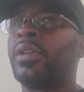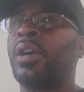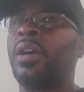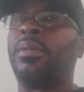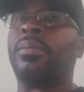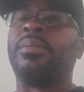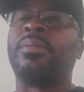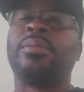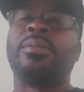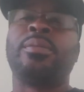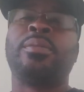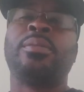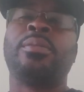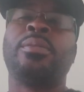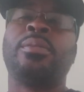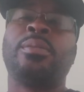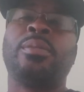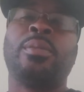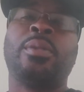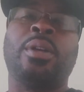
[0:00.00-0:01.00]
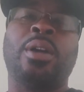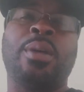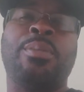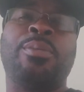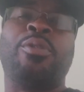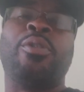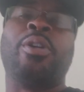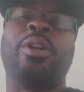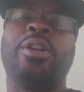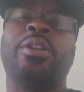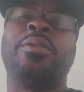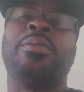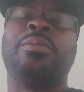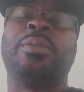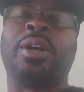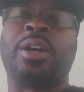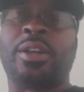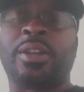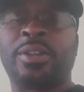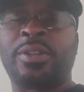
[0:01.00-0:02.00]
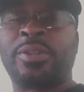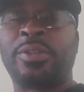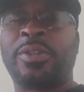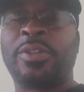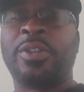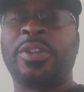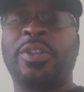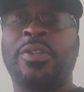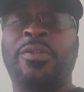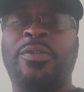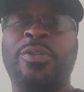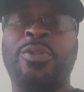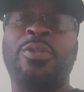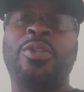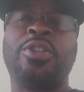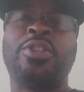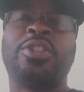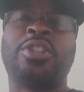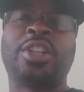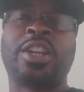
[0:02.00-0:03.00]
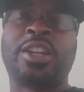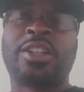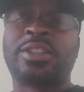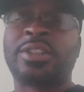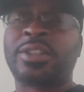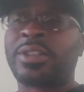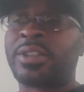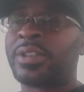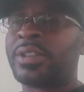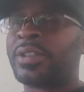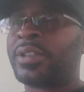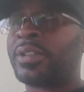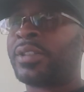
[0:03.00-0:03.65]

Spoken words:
I'm upgrading my fuel injectors.